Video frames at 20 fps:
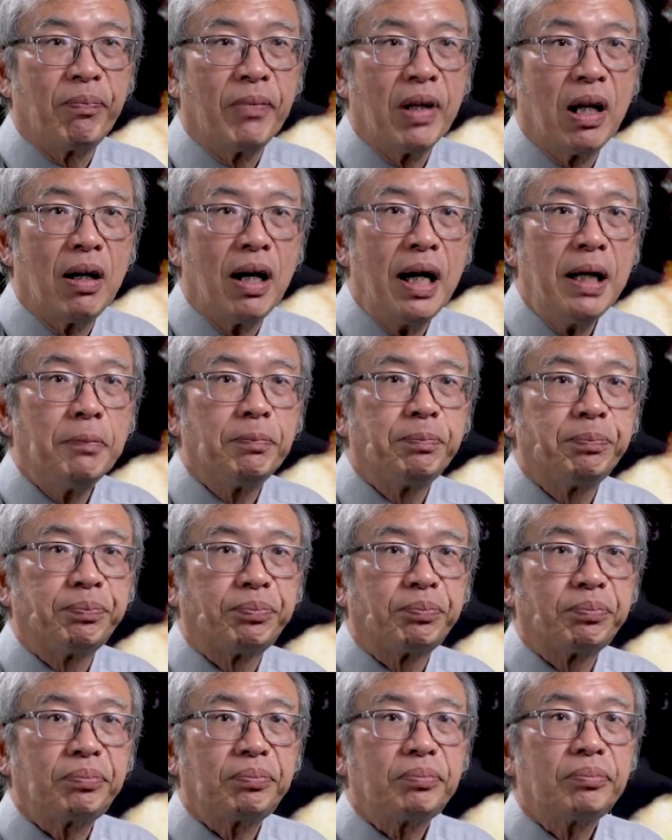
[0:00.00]
All right?
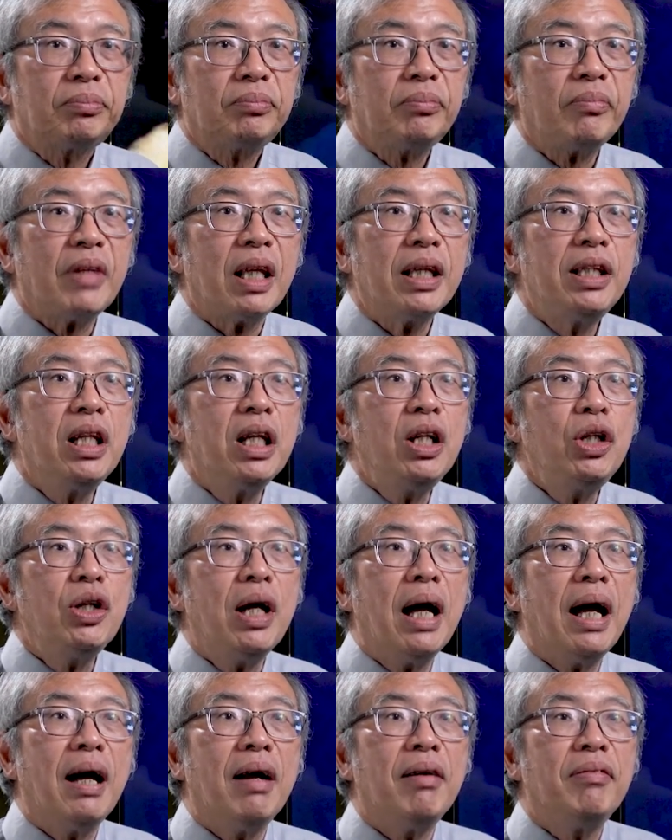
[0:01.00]
Here you
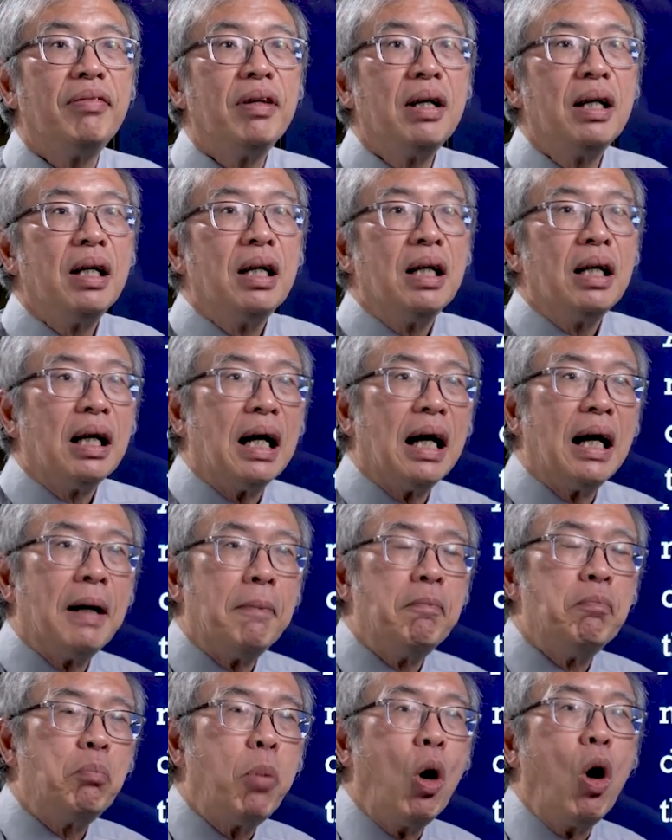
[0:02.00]
have
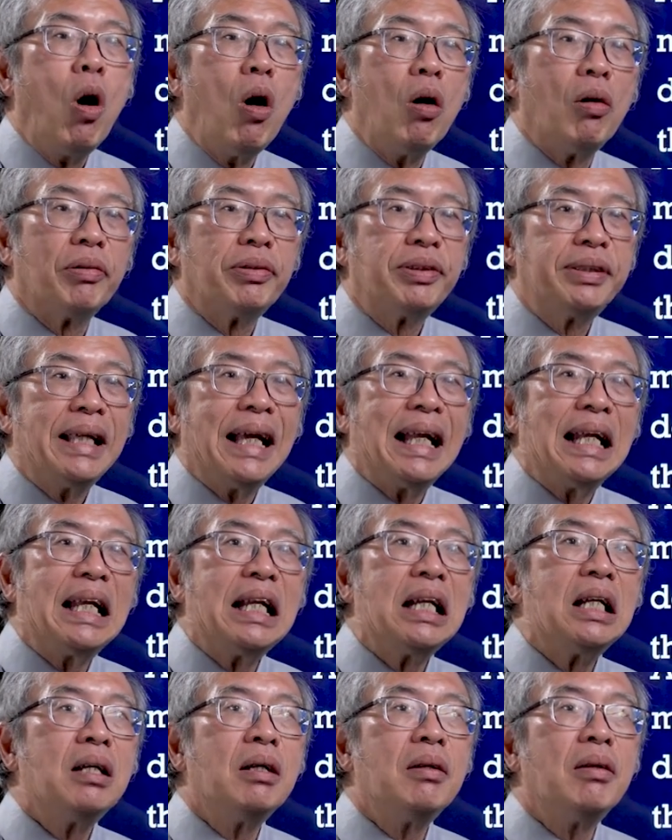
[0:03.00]
um, Paul
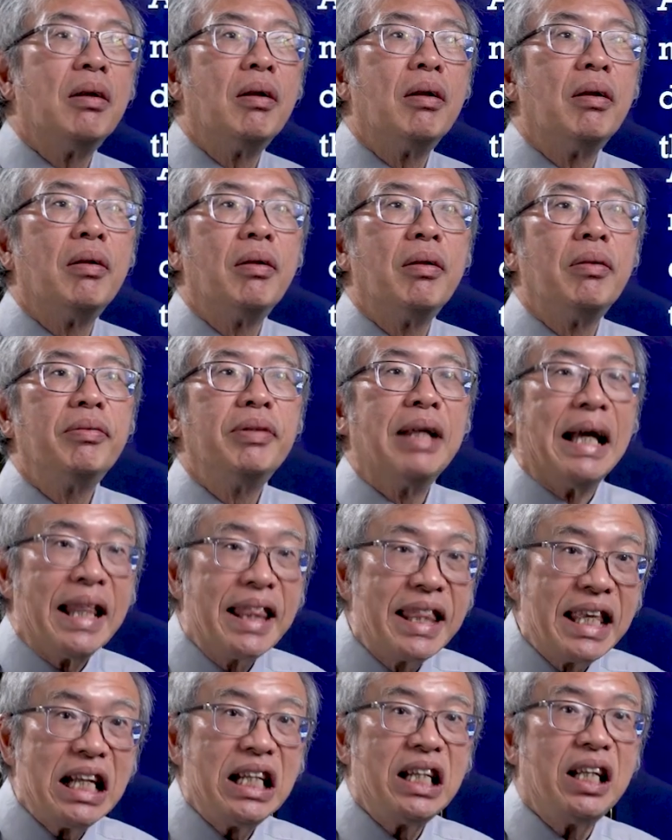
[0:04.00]
telling the
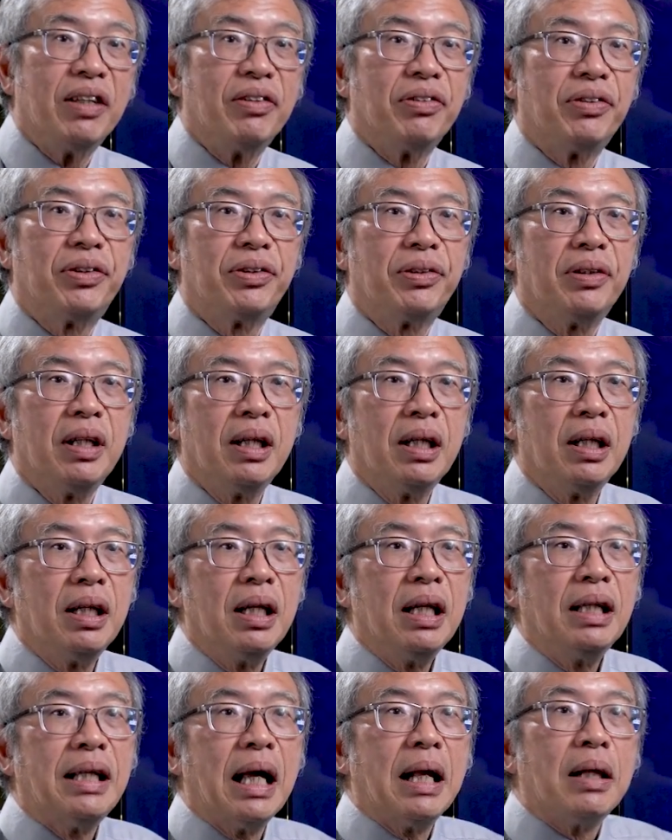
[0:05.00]
Athenians
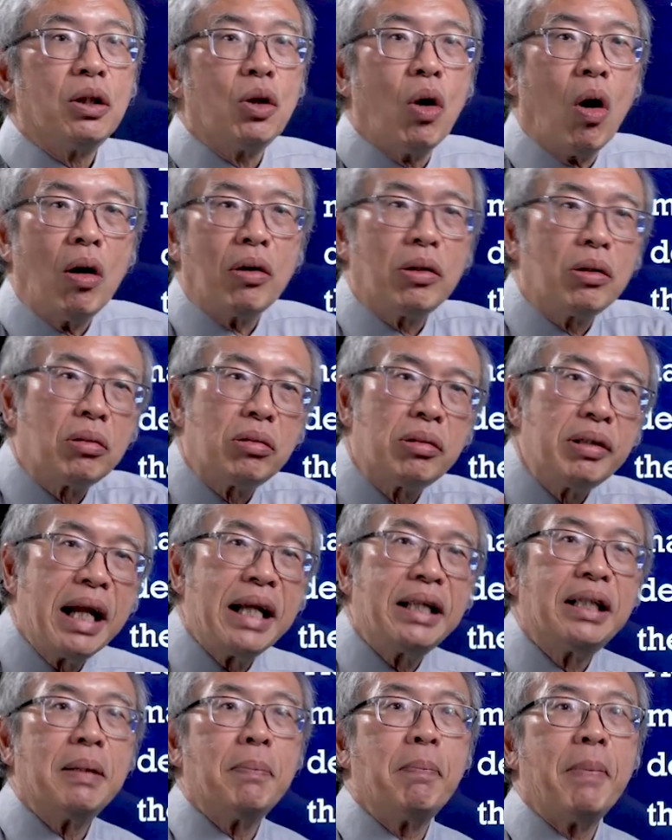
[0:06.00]
that God
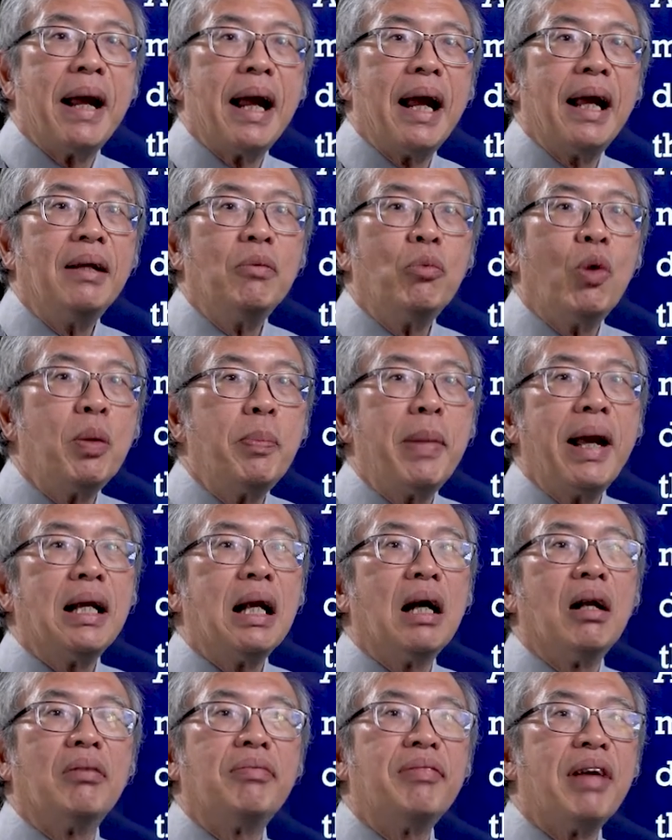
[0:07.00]
created man, one man
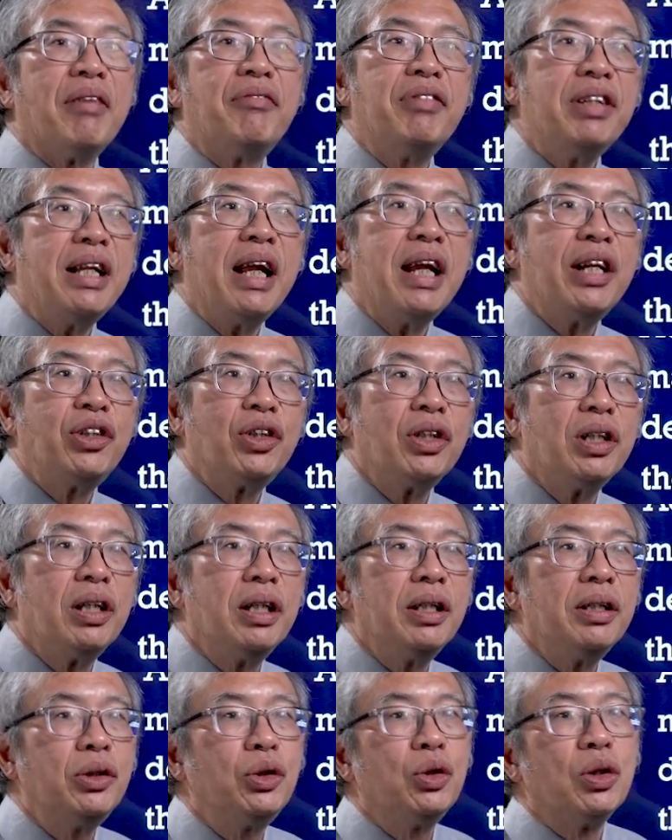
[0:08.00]
out of every
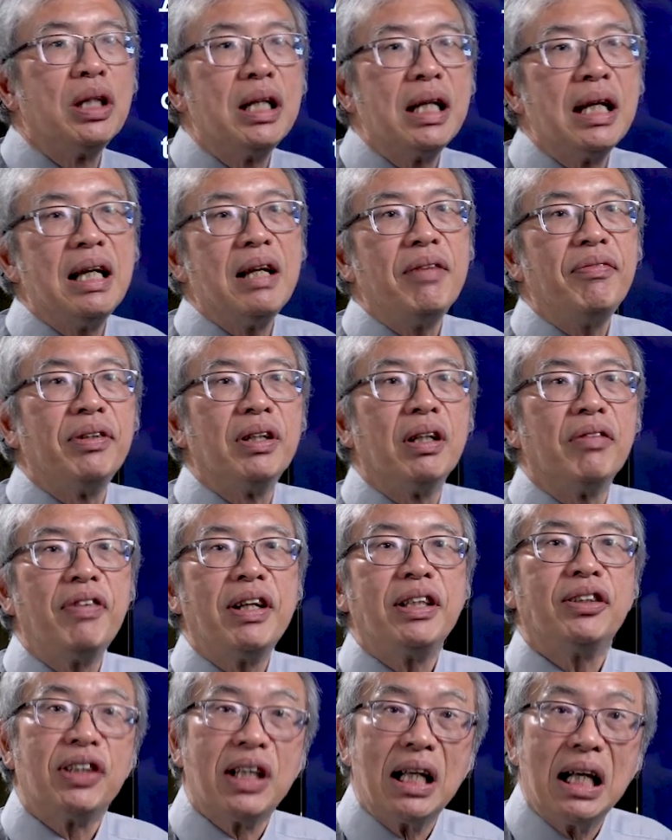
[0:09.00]
nation, to live in the
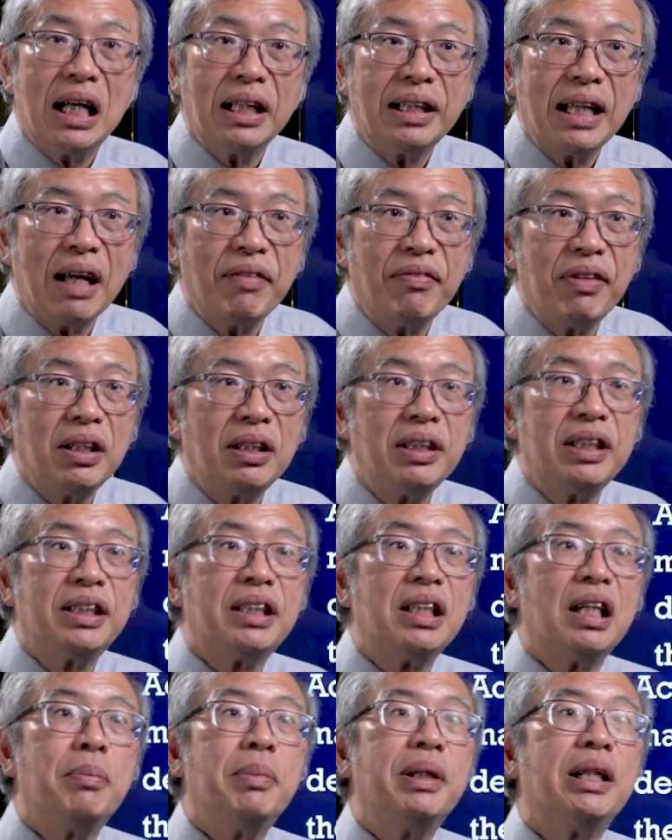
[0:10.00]
face of earth, having
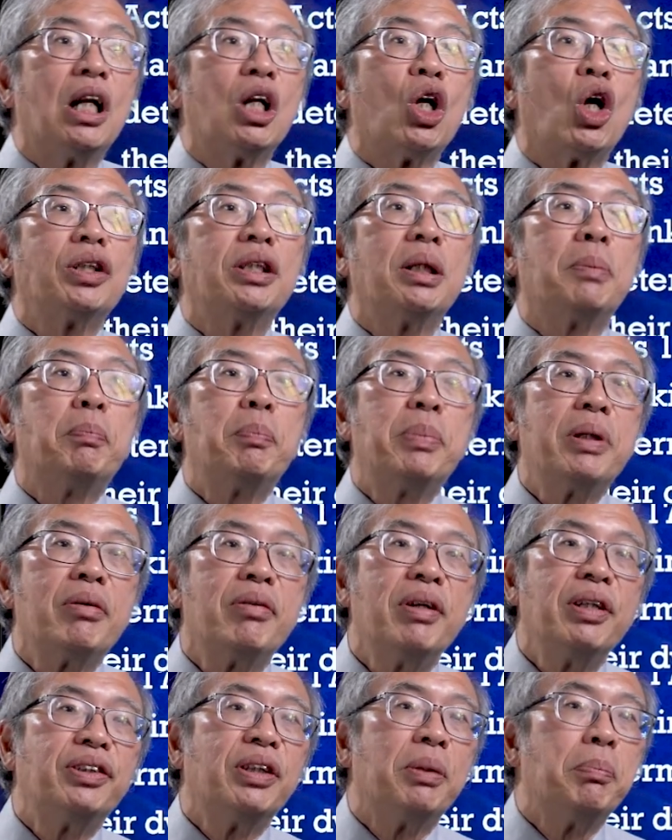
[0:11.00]
determined allotted
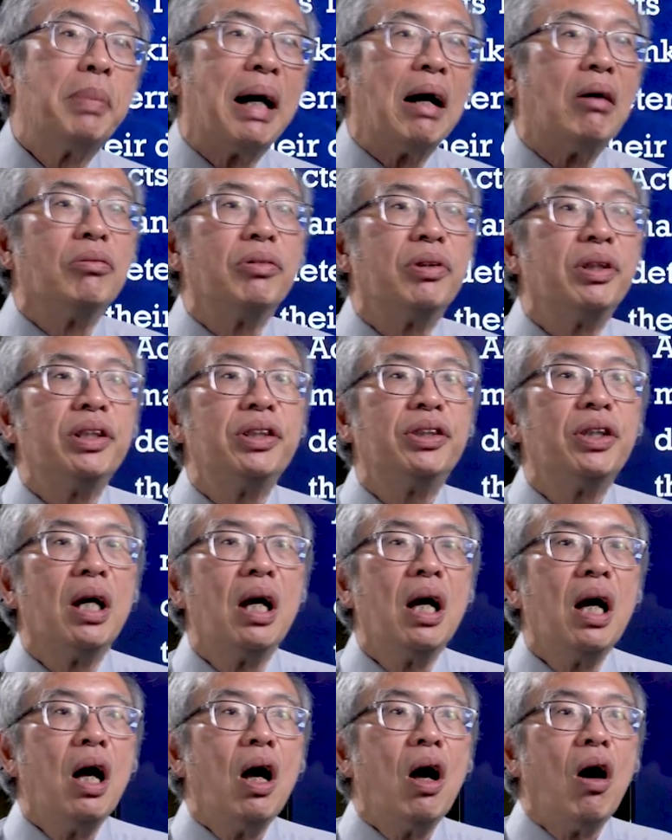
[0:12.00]
periods and boundaries
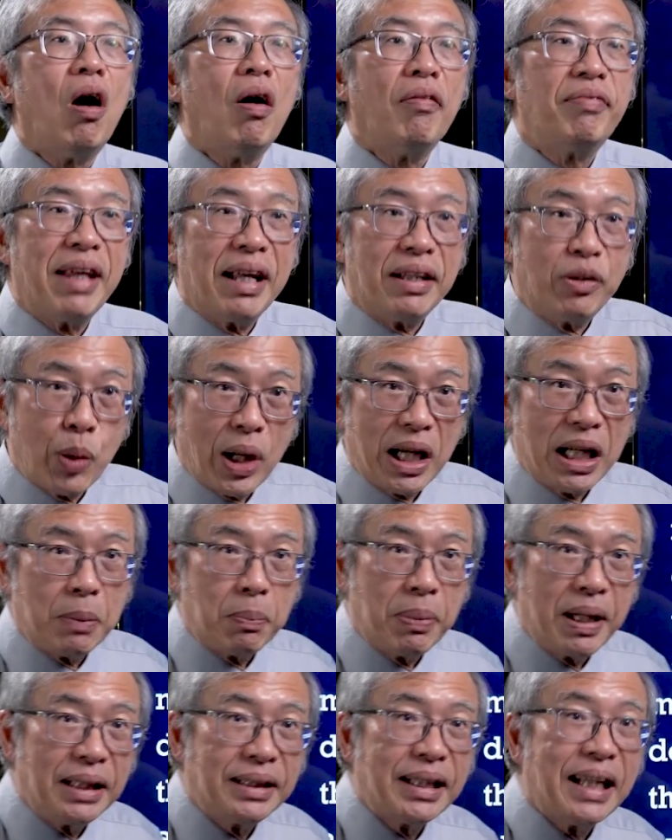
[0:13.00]
of their dwelling
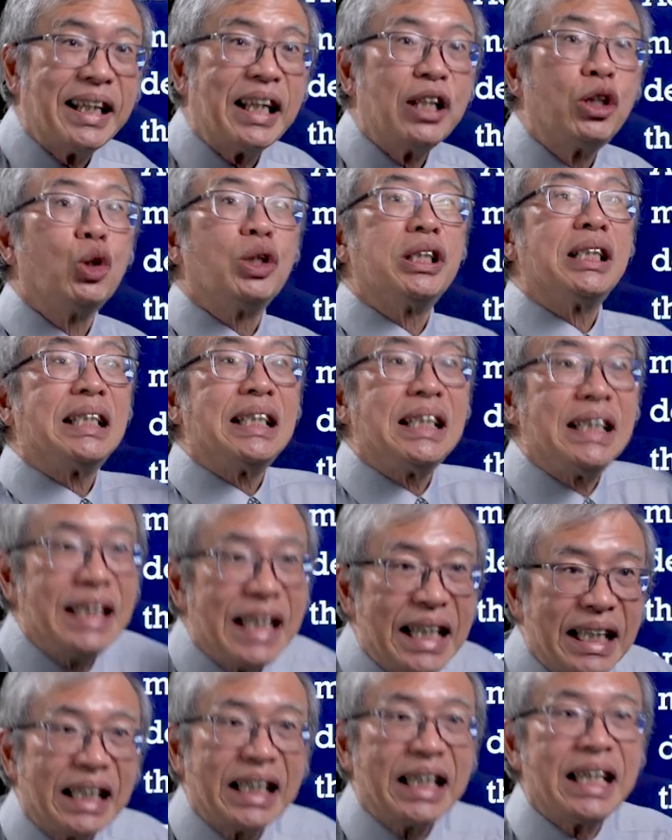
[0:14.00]
place, that they should
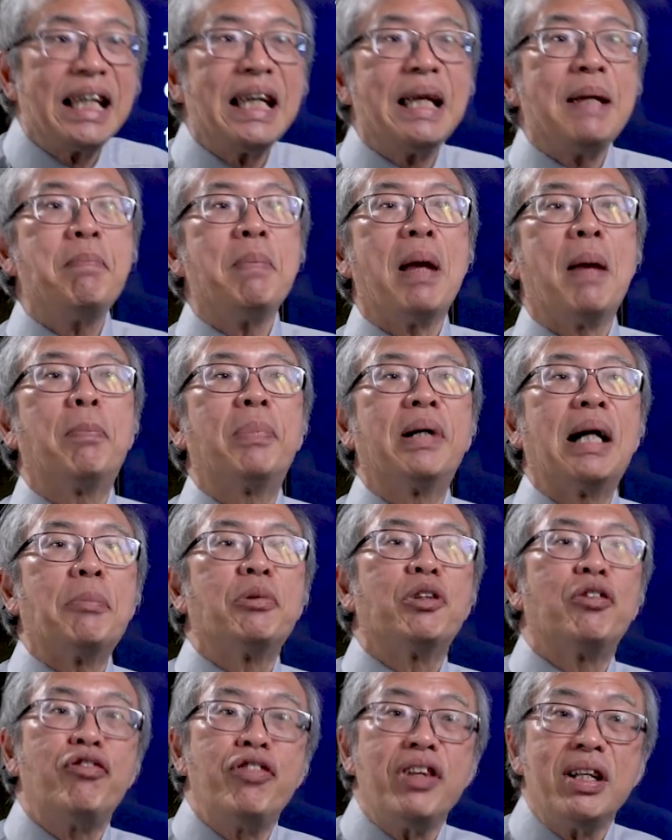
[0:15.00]
seek him and
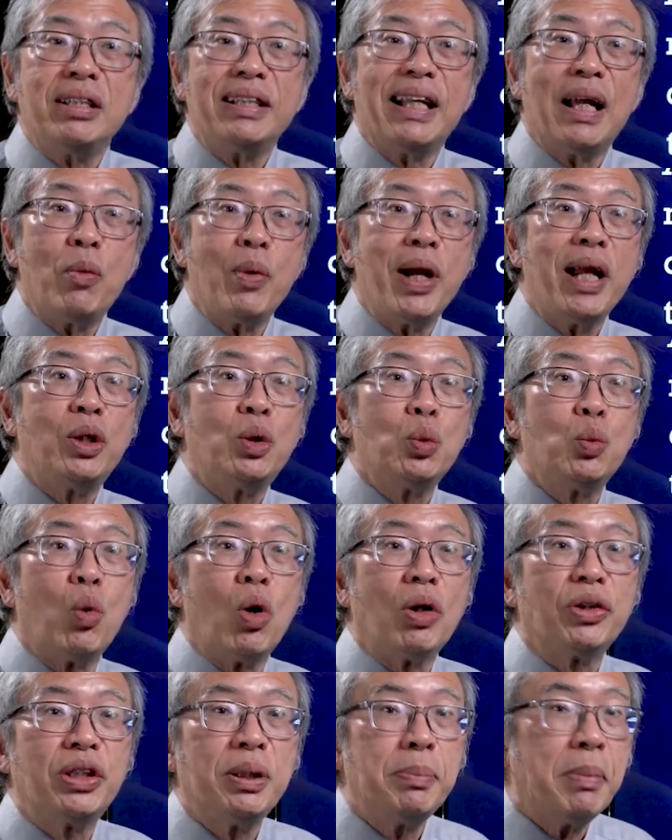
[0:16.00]
perhaps feel their way
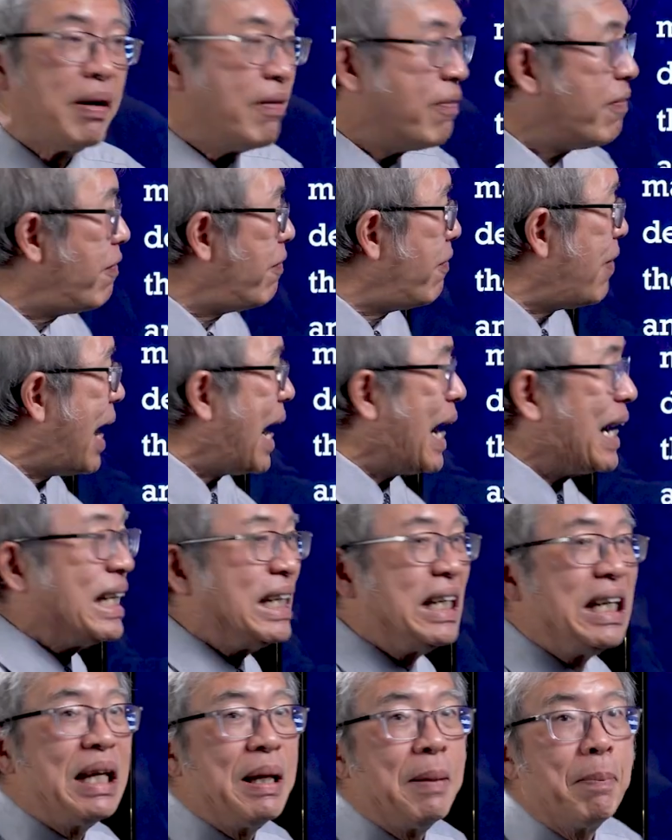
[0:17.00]
towards him and
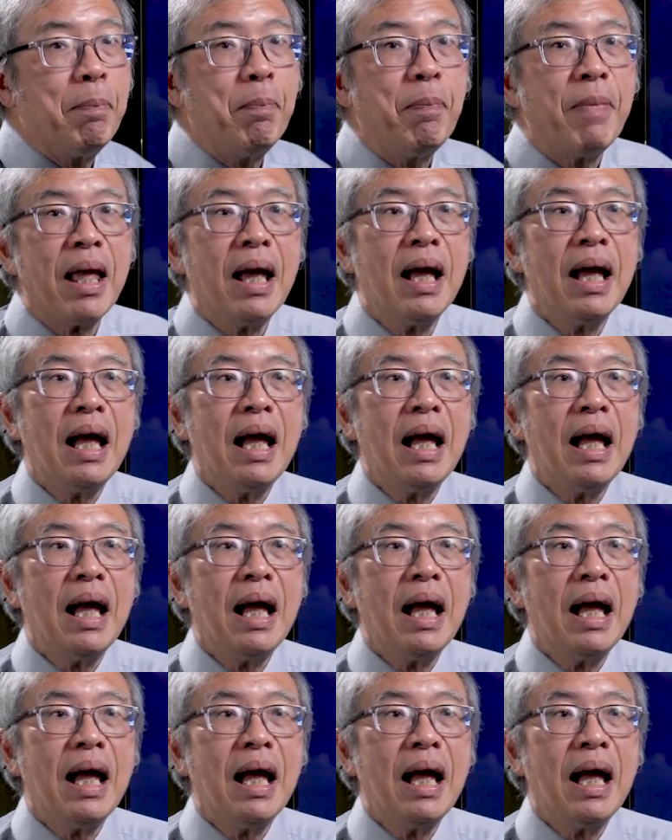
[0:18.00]
find him.